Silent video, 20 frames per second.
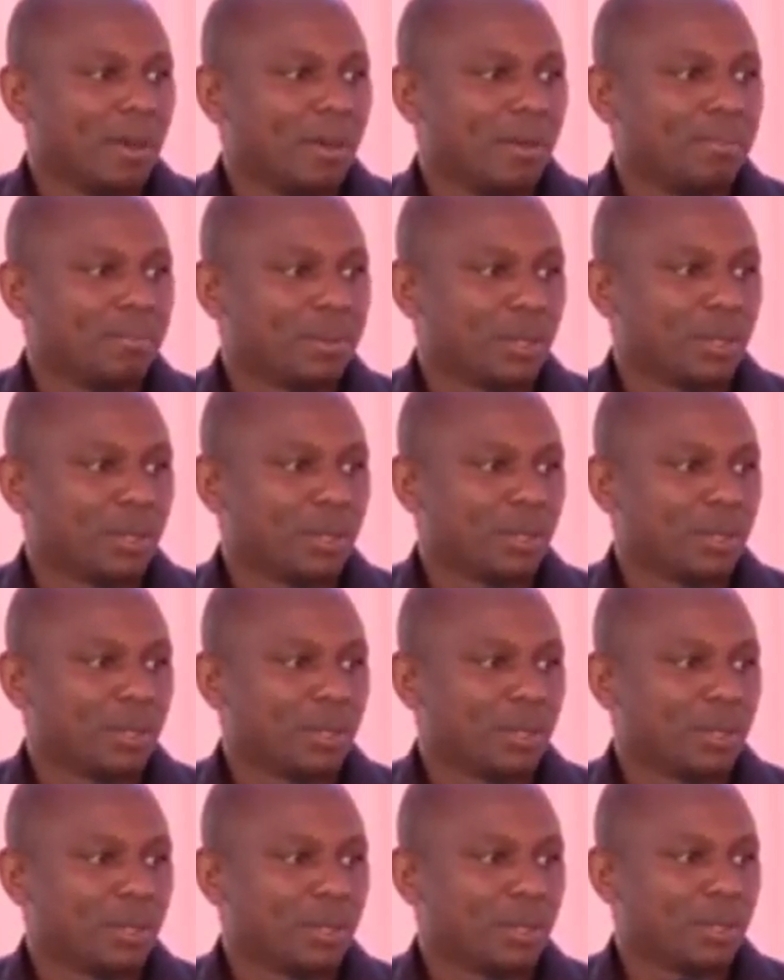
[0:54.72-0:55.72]
process
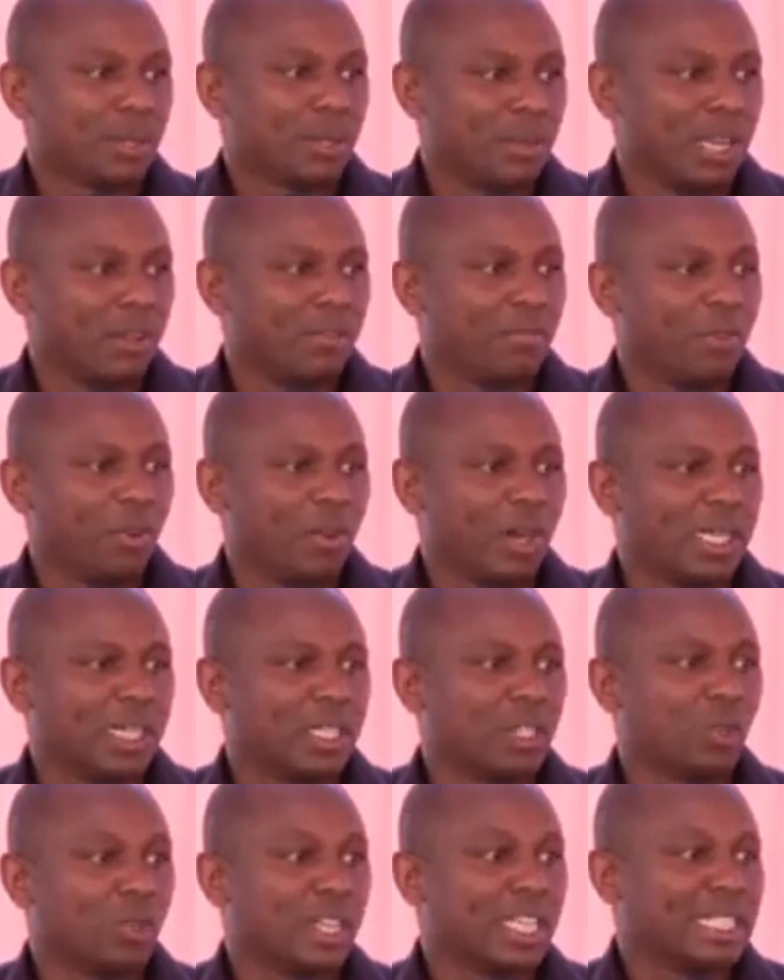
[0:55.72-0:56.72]
the bill
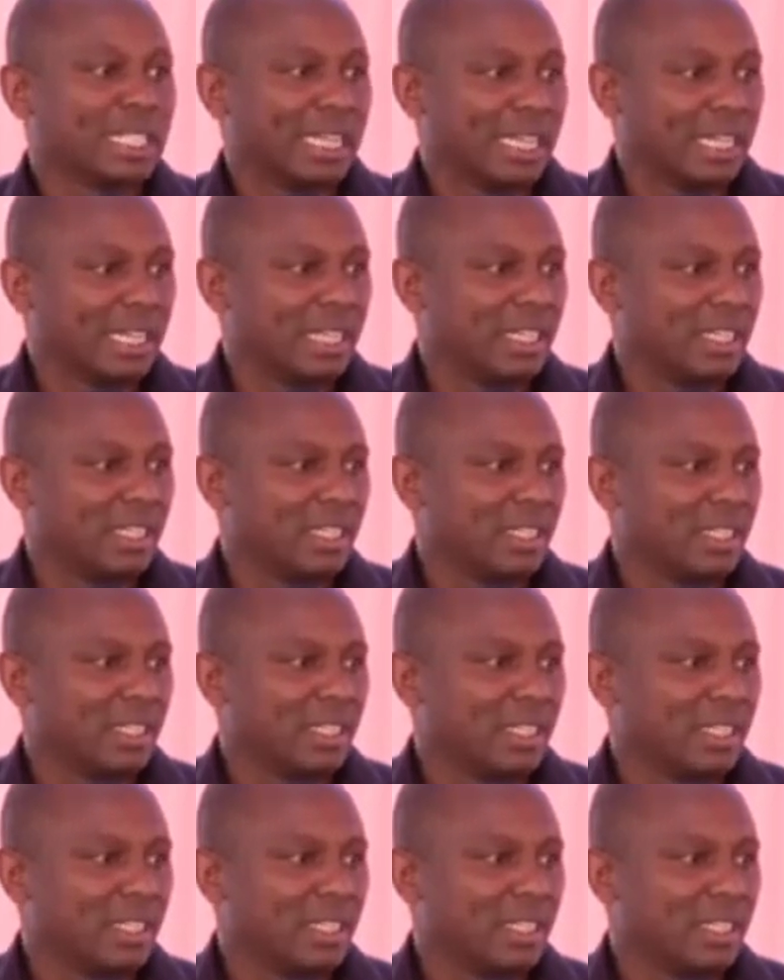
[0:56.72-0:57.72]
forward to the Senate
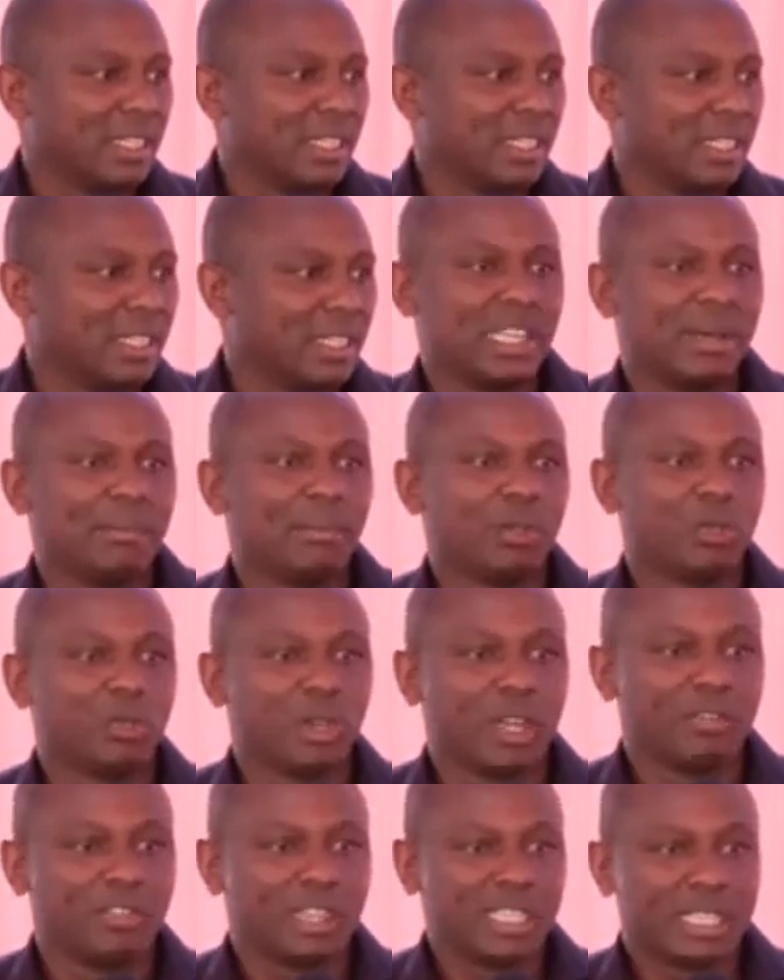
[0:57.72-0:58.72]
so that they're able
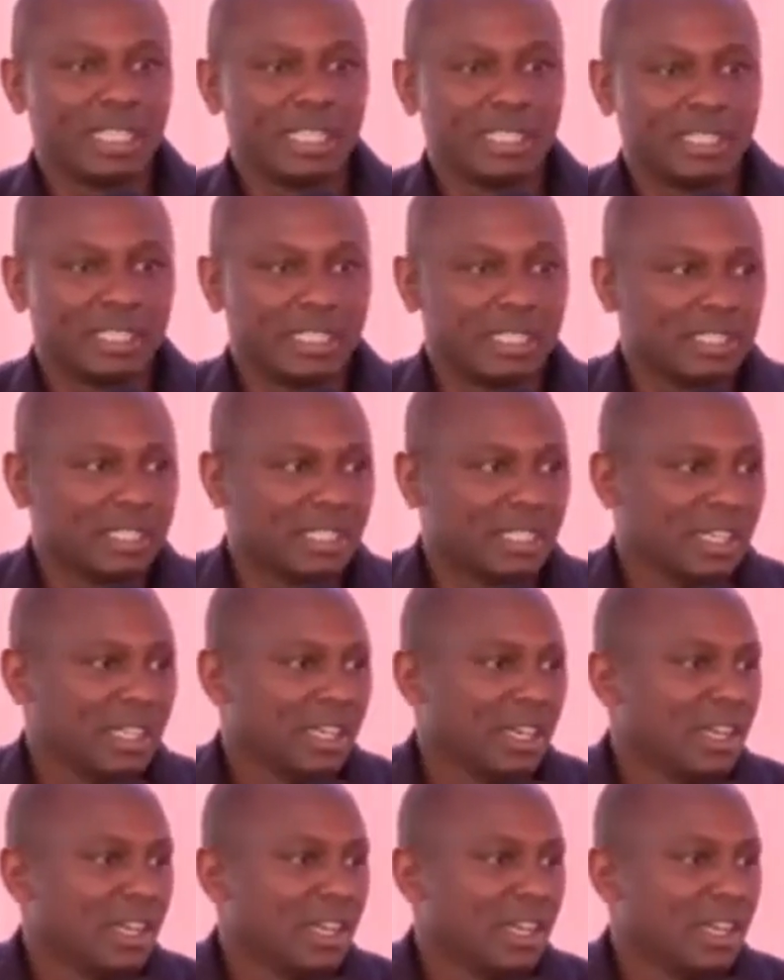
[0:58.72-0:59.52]
to advertise it